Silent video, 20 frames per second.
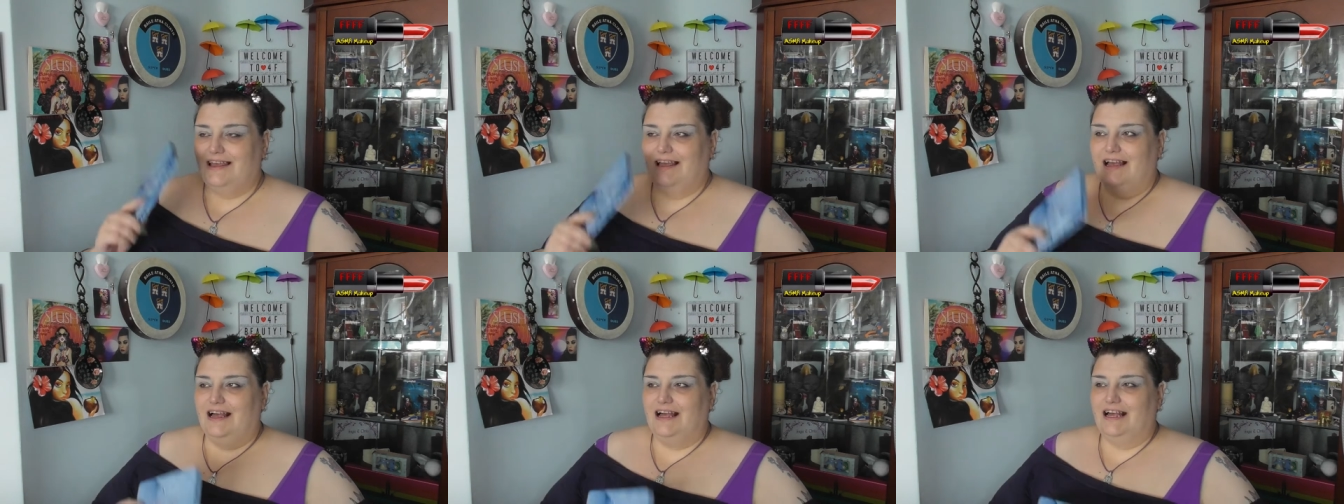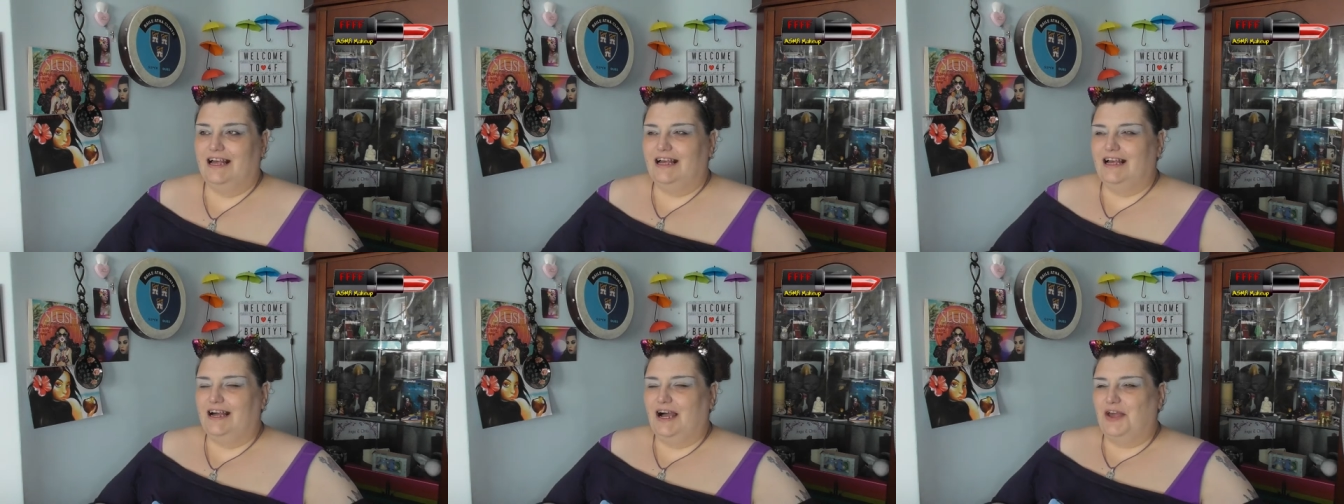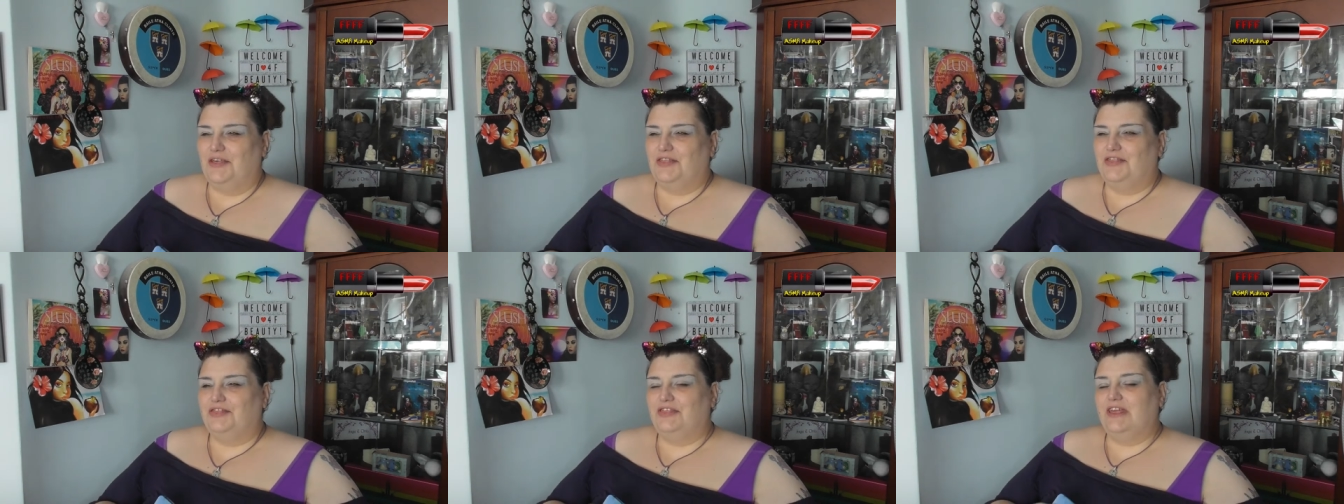Uh,
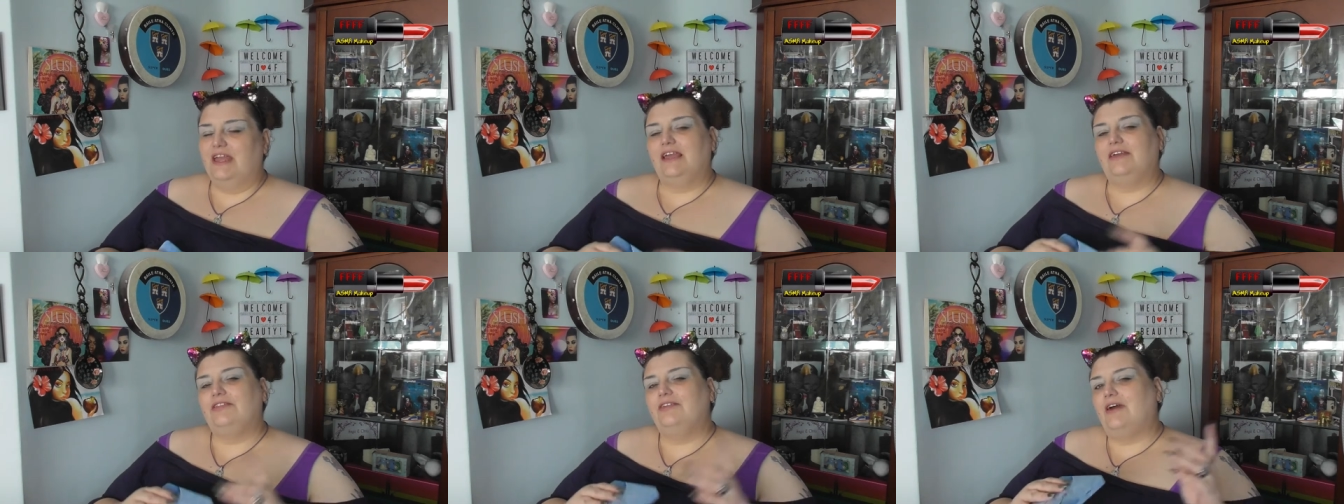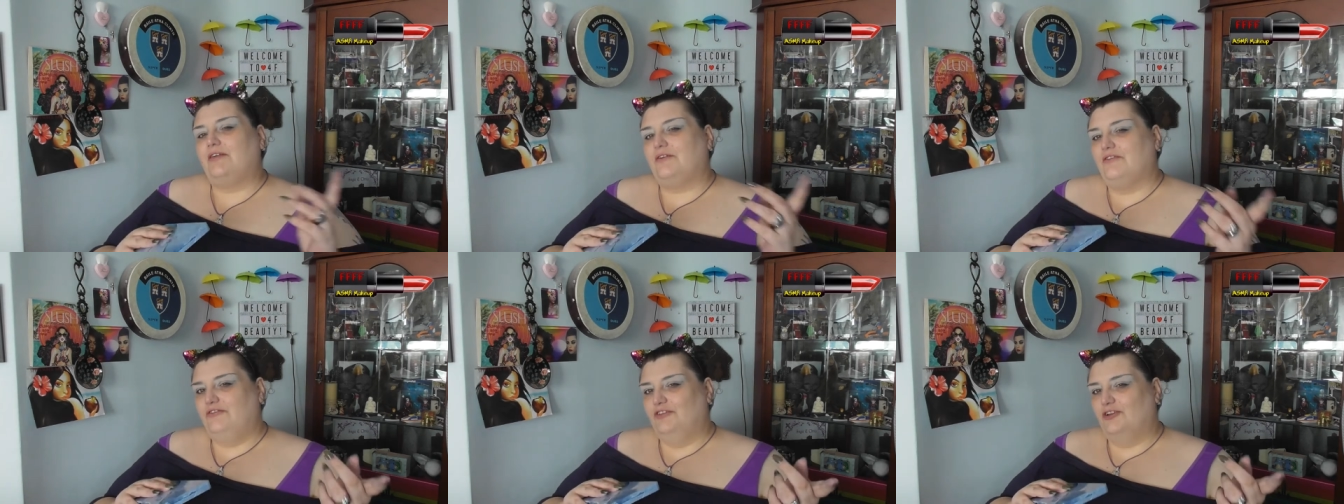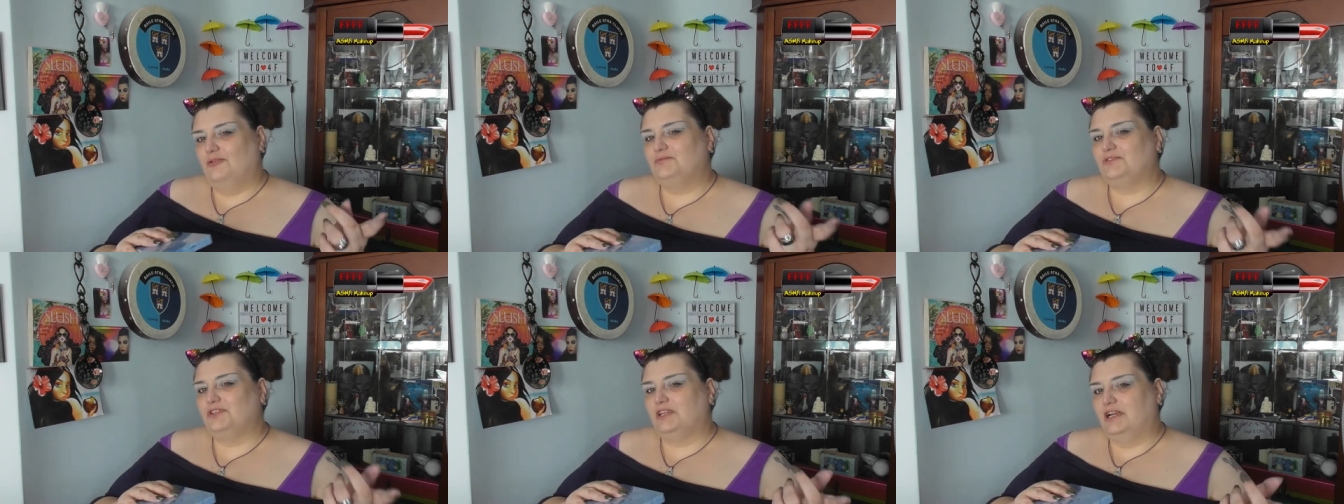I think the other
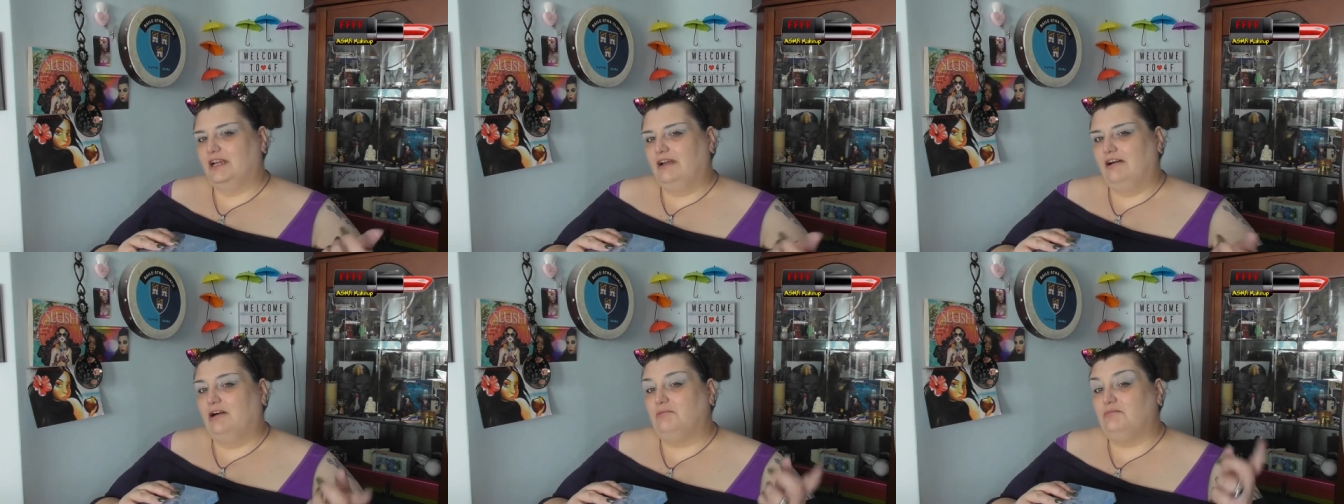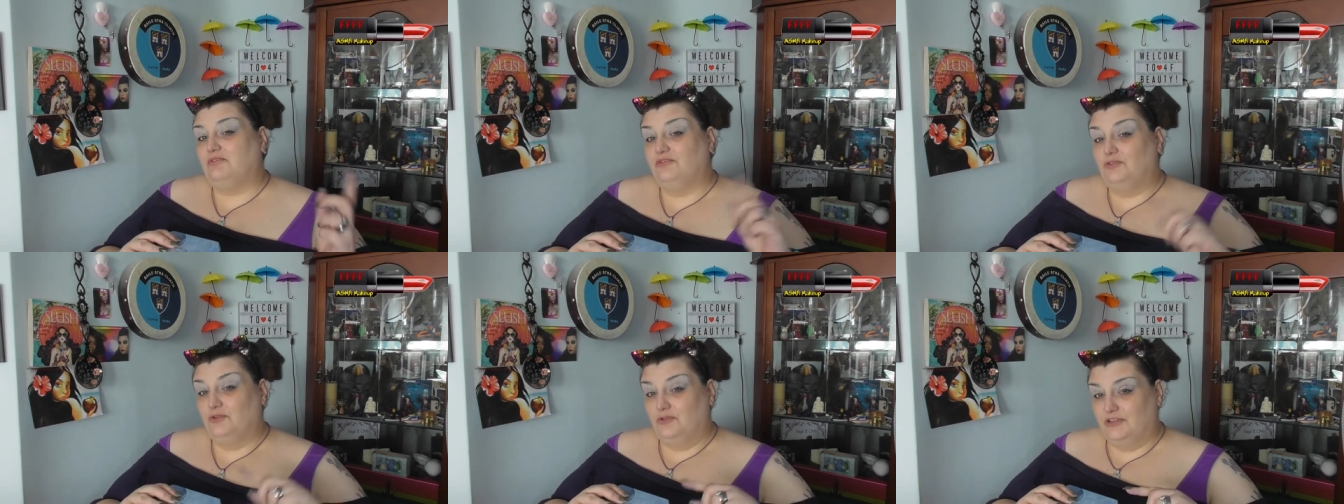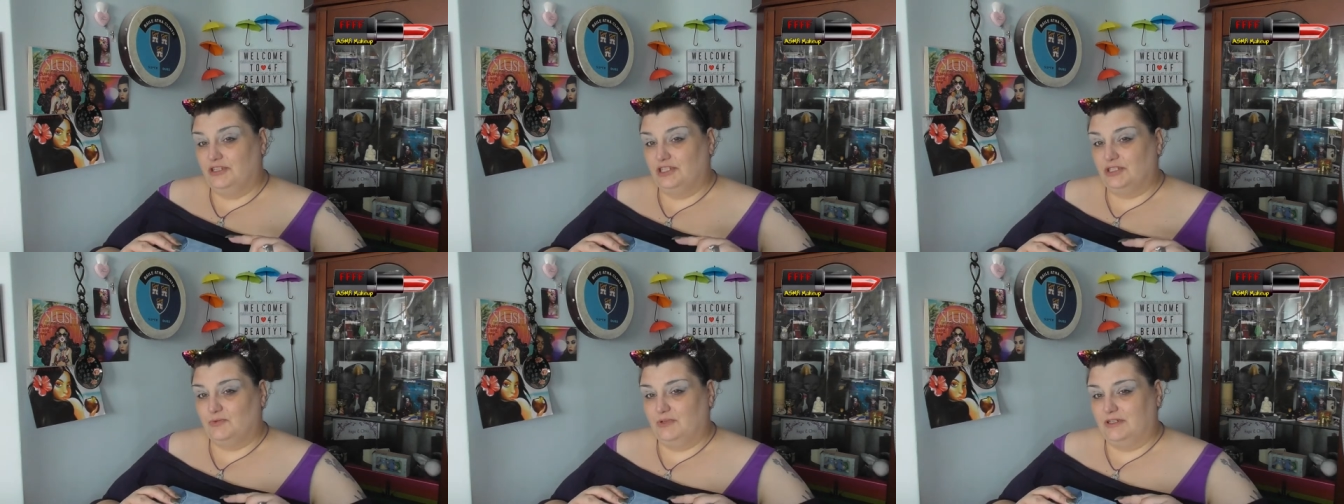film's going to go up before
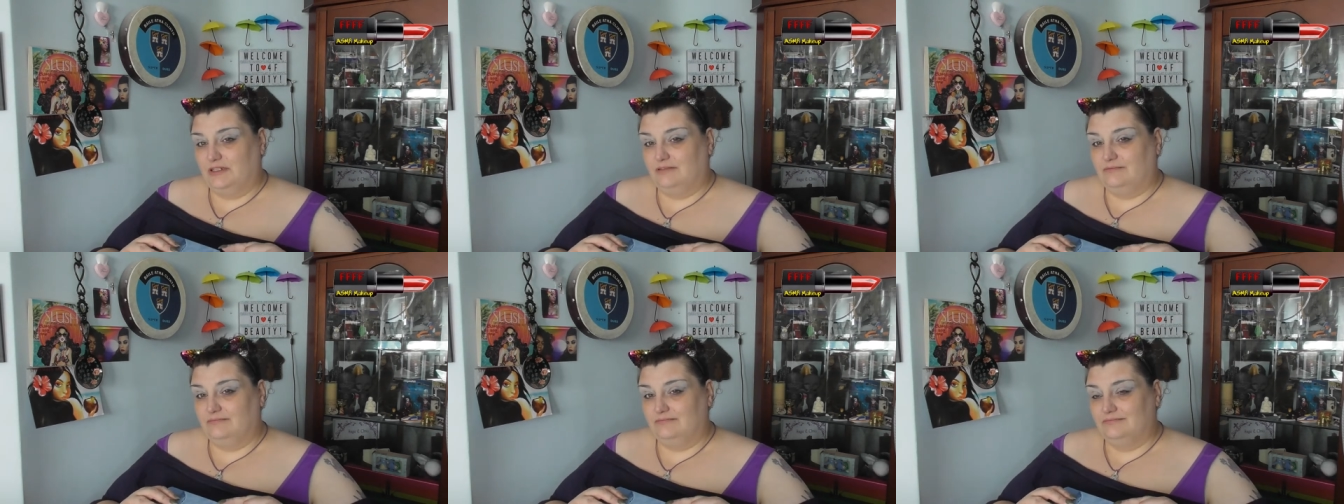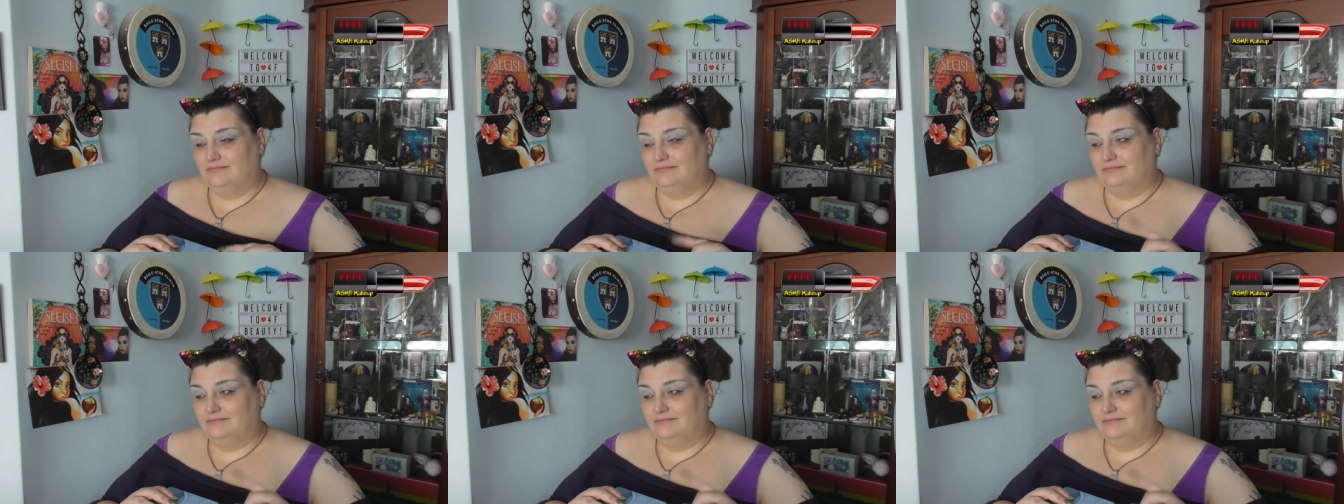this one.